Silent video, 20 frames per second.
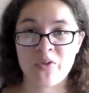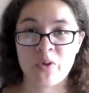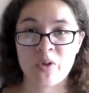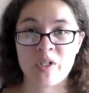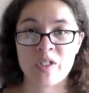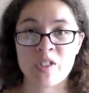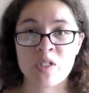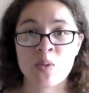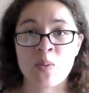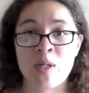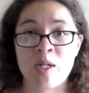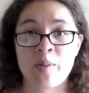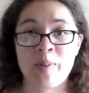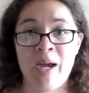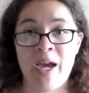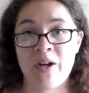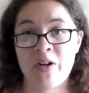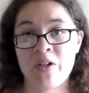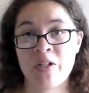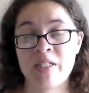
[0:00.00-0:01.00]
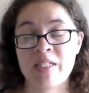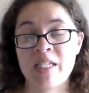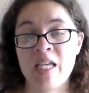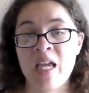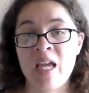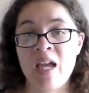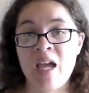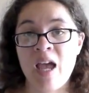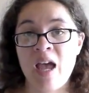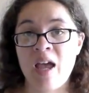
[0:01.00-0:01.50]
for in sweater patterns.
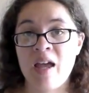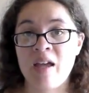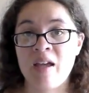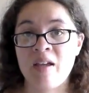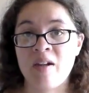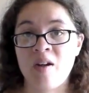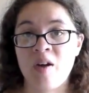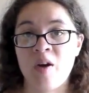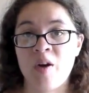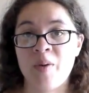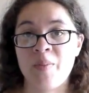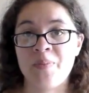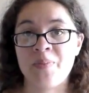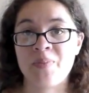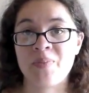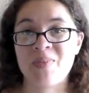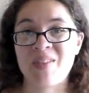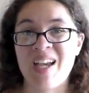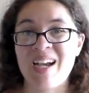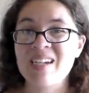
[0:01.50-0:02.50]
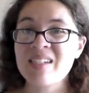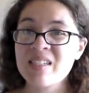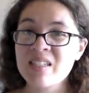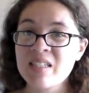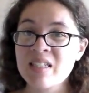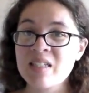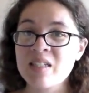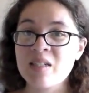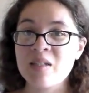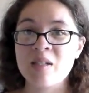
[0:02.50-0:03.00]
And
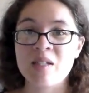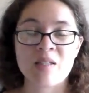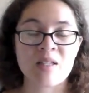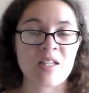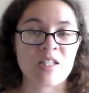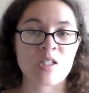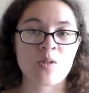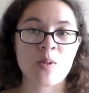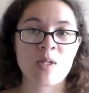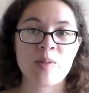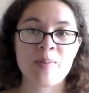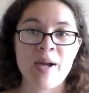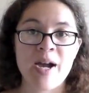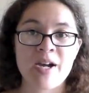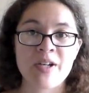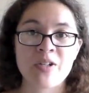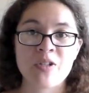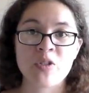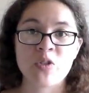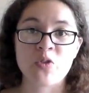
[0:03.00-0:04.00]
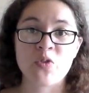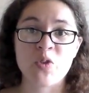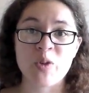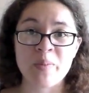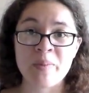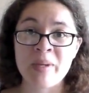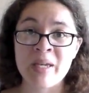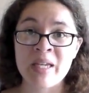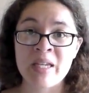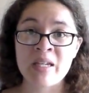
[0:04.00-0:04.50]
actually, like sweater patterns for
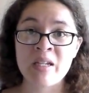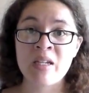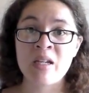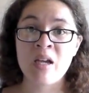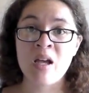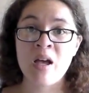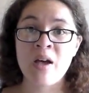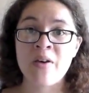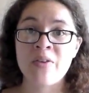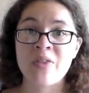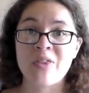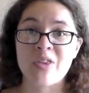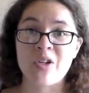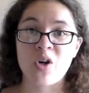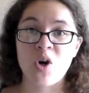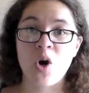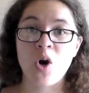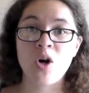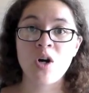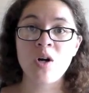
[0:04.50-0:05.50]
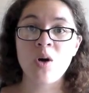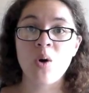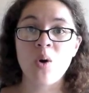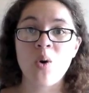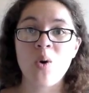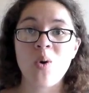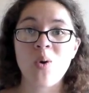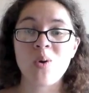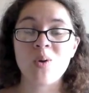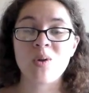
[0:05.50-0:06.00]
men, there aren't a
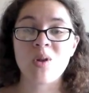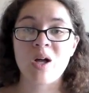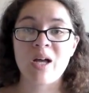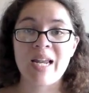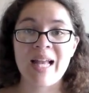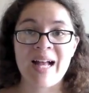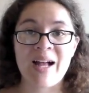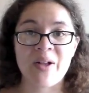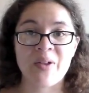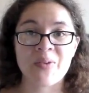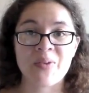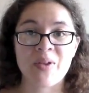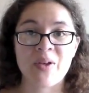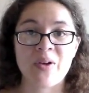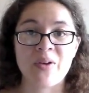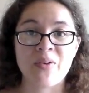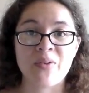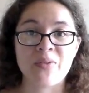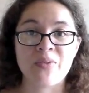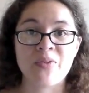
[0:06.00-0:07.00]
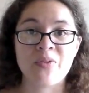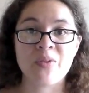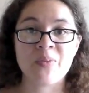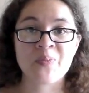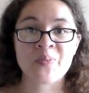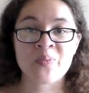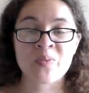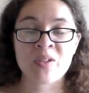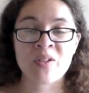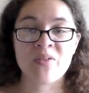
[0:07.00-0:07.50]
whole lot of
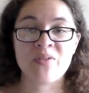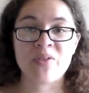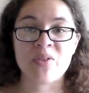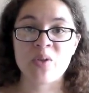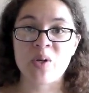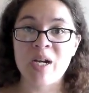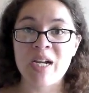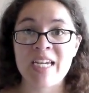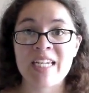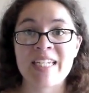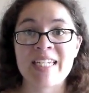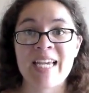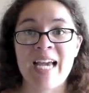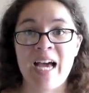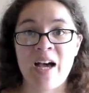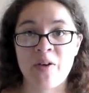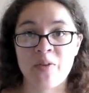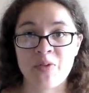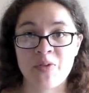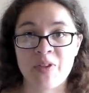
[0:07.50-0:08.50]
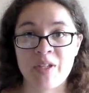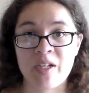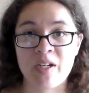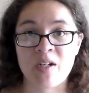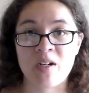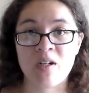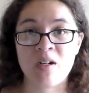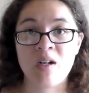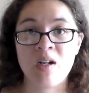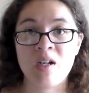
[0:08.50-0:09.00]
variety out
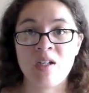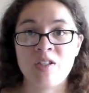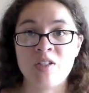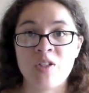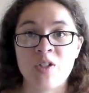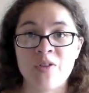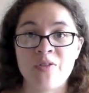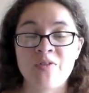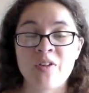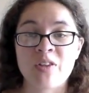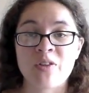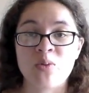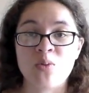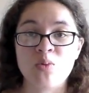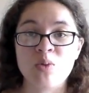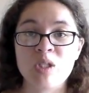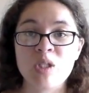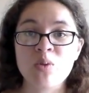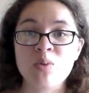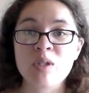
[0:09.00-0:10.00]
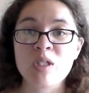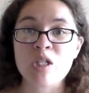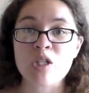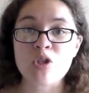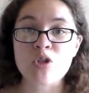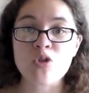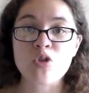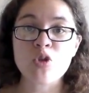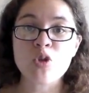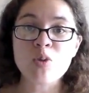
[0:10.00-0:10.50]
there. You know, they've got the really, really
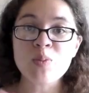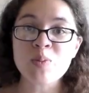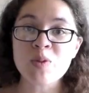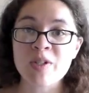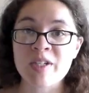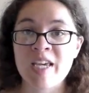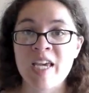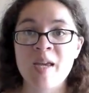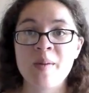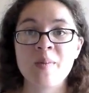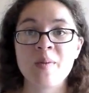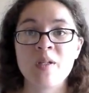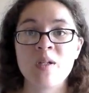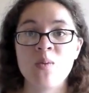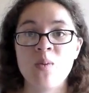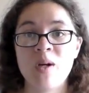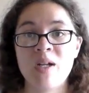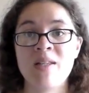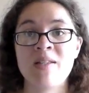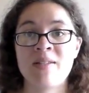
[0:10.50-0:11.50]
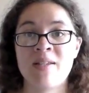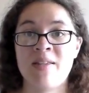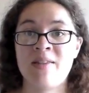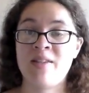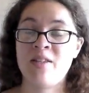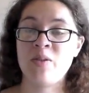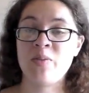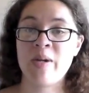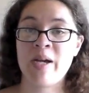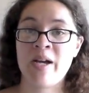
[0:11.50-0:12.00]
super cabley ones, and
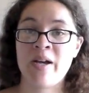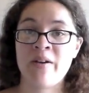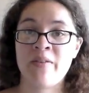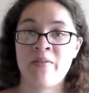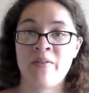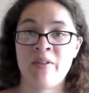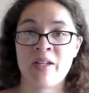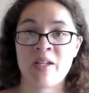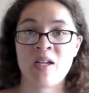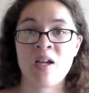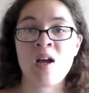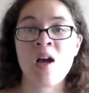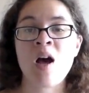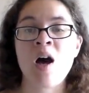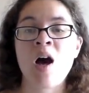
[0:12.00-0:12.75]
then you have like,